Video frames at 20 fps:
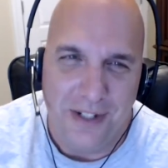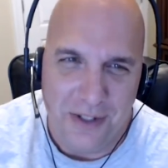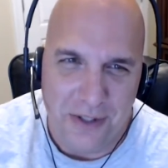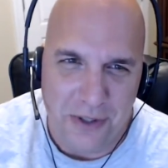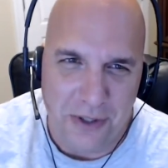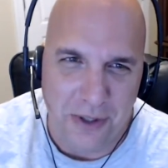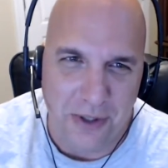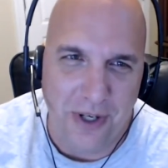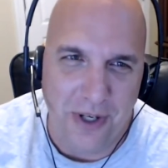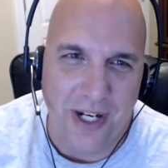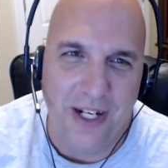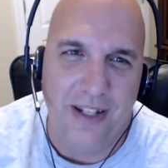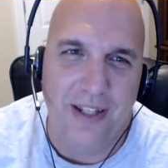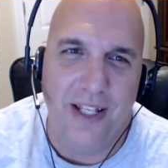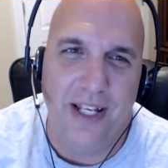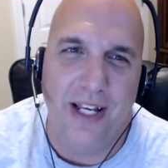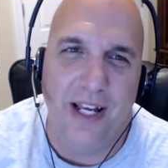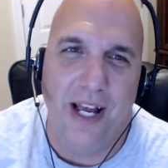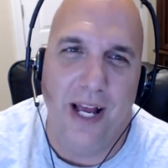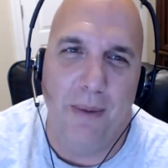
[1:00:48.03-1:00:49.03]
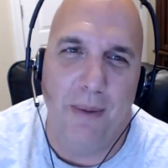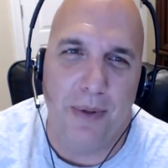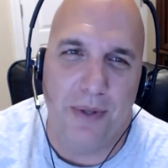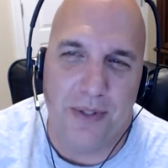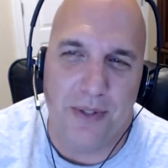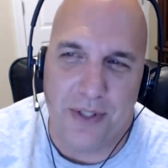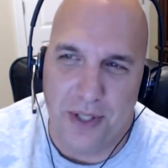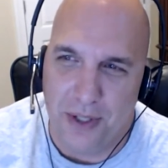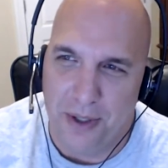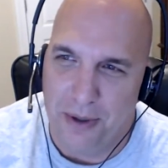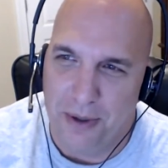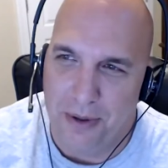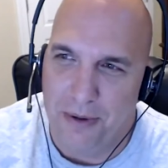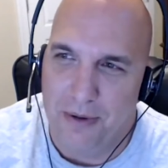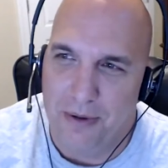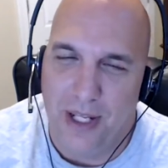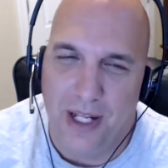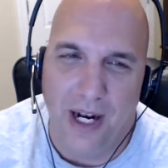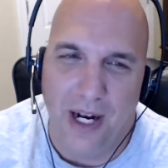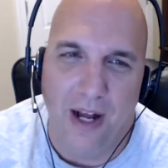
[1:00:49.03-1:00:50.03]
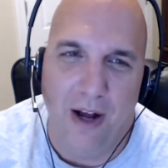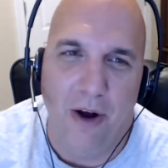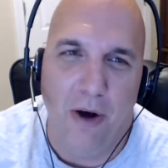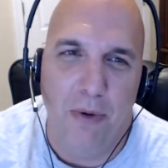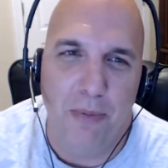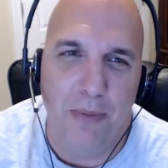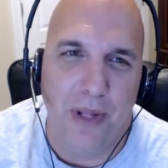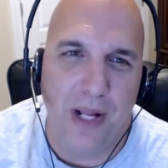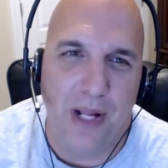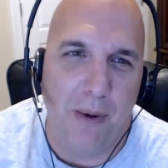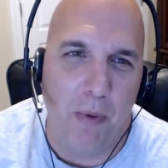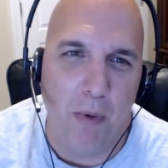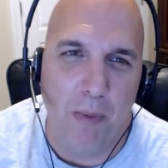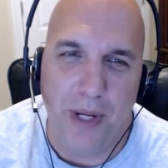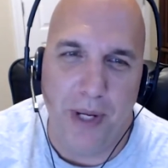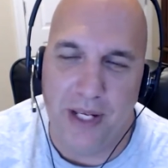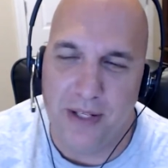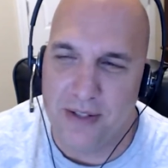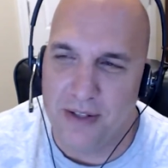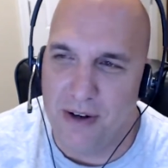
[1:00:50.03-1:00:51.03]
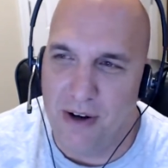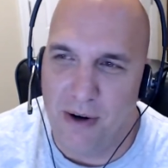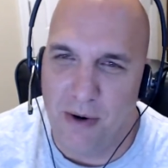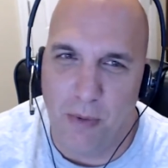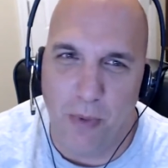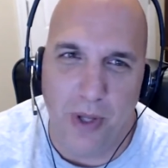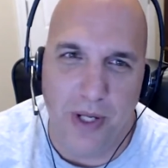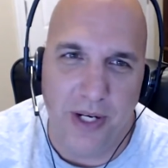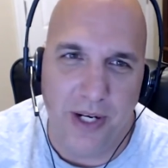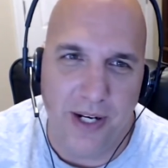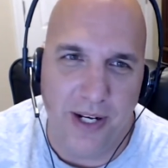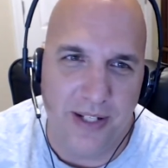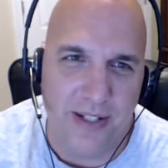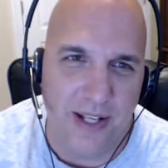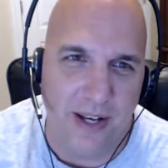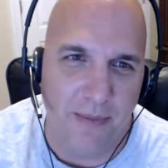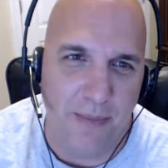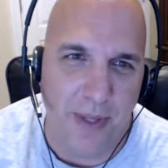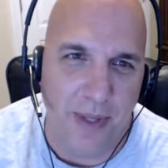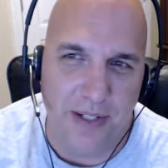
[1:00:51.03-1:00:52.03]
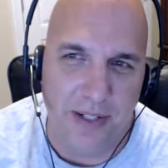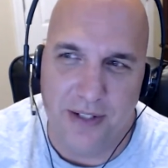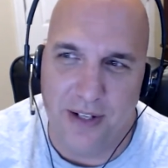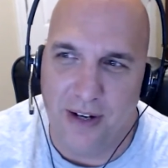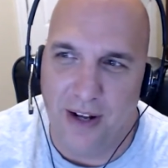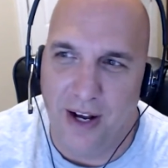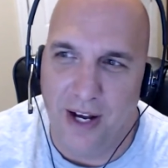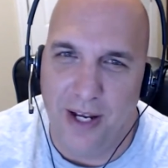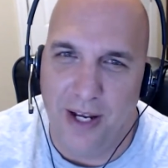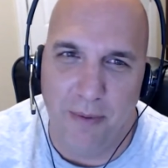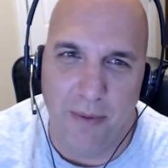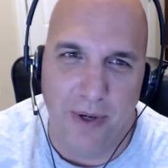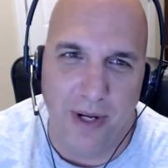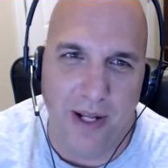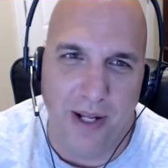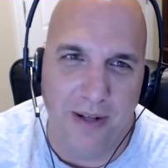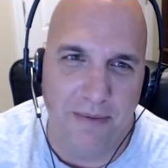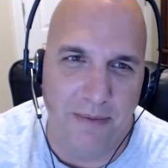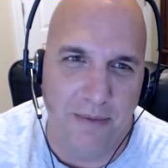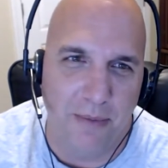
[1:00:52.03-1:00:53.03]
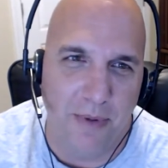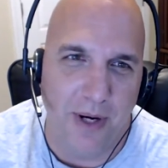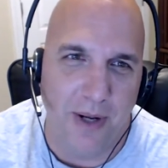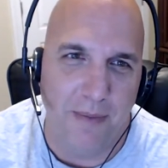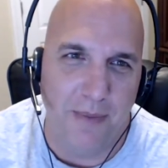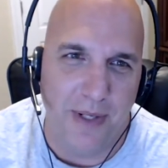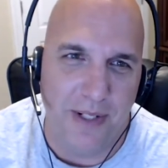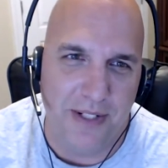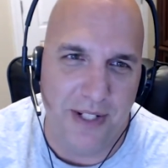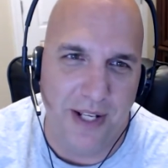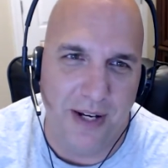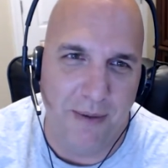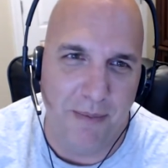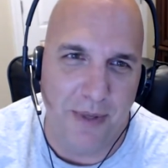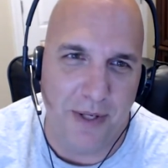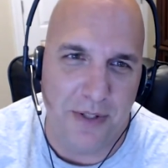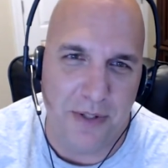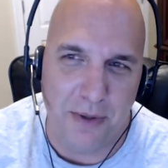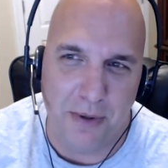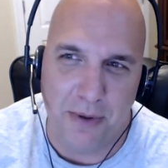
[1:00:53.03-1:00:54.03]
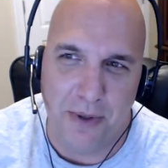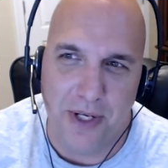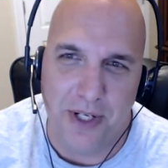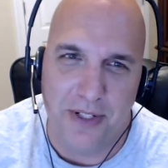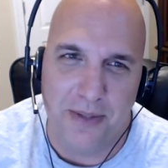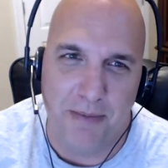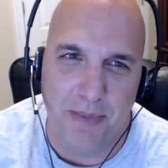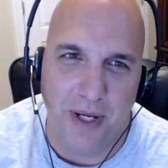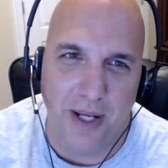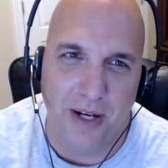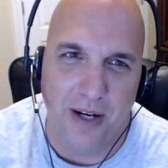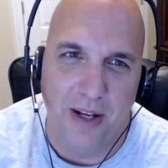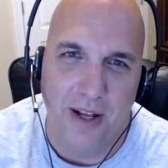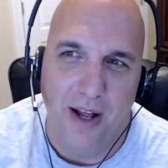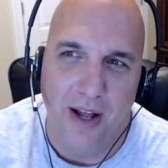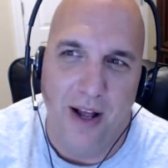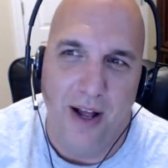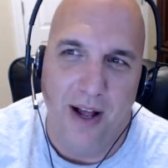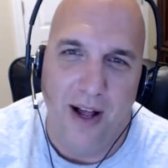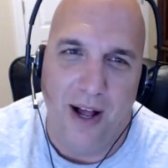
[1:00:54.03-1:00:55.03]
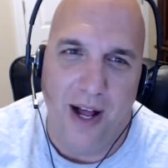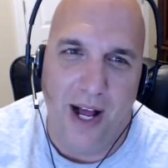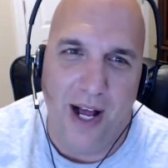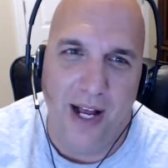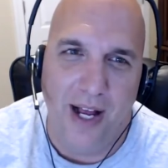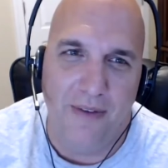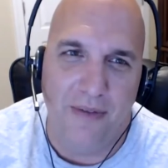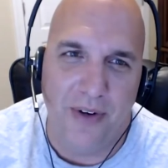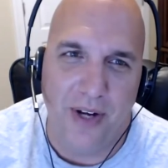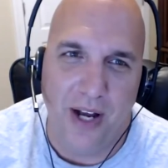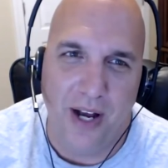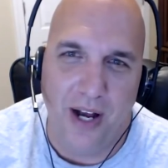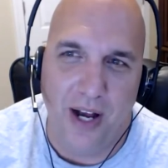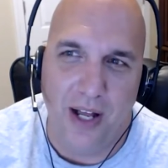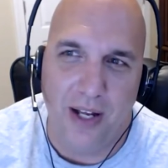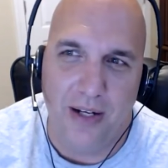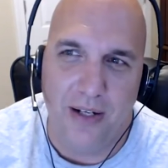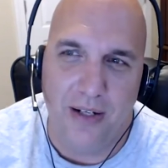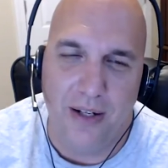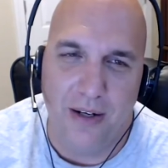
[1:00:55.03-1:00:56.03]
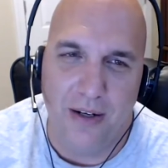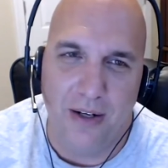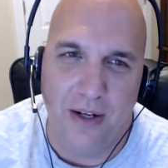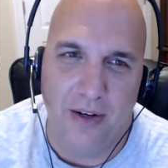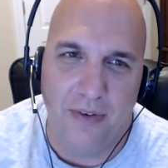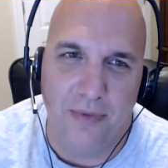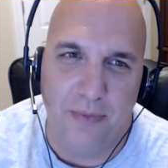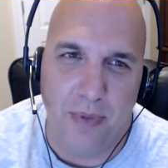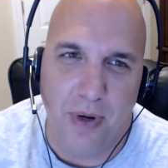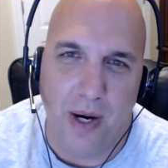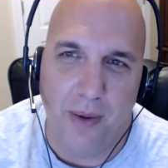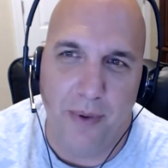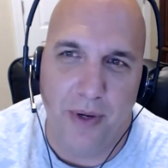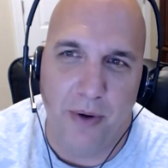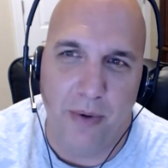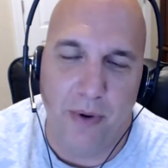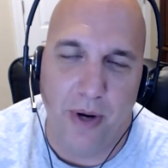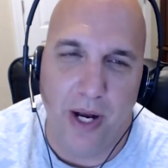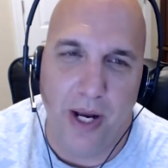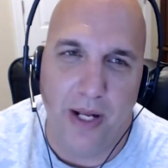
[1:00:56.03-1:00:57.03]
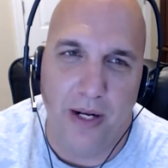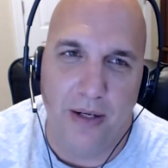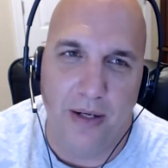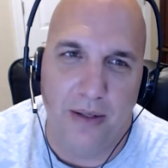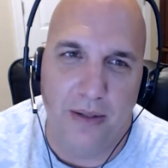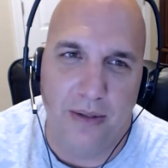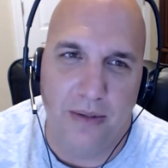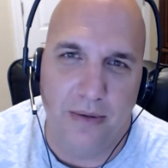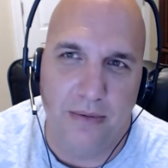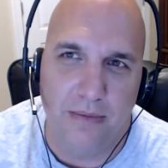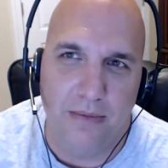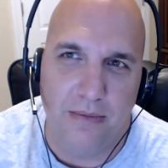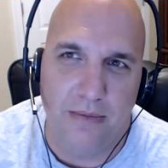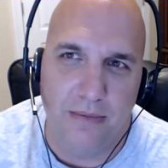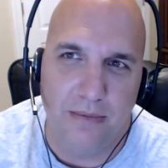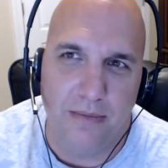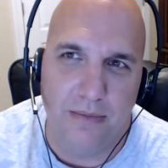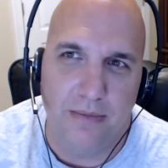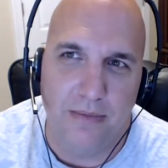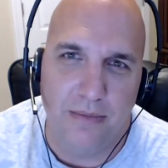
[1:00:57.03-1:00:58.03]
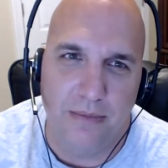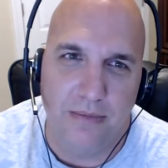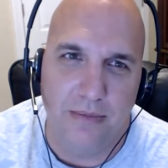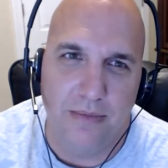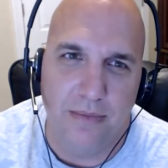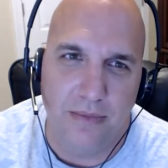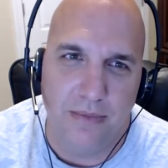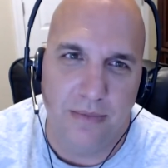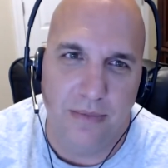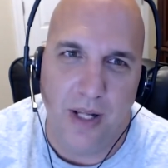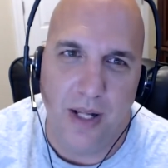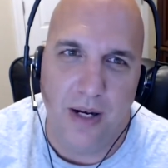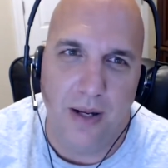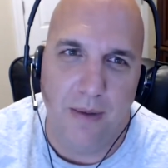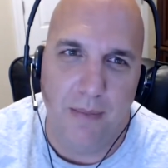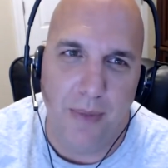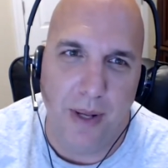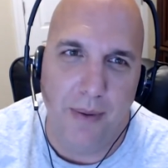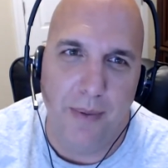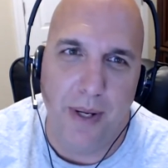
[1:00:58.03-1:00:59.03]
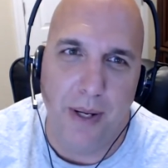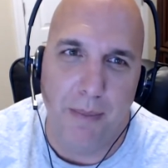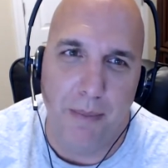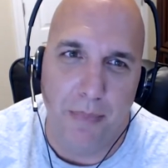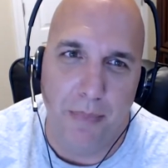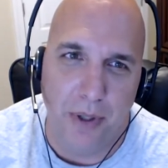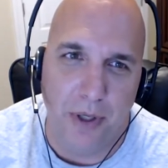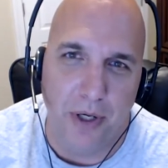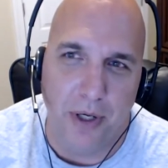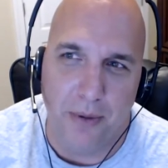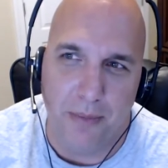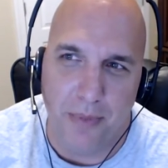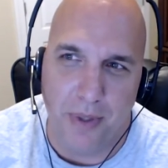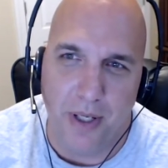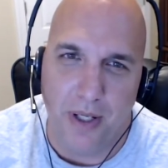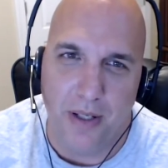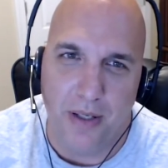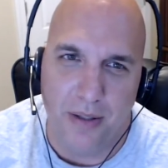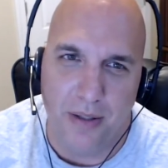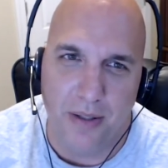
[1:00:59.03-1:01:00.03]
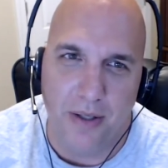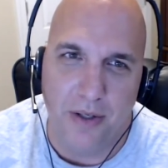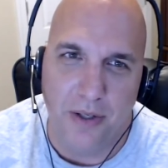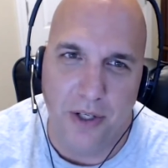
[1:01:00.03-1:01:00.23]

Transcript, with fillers: during the episode, and I hope that I won't be as long-winded as I've been tonight when I when I've been telling my stories. But I have got enough probably to write not maybe a book, but a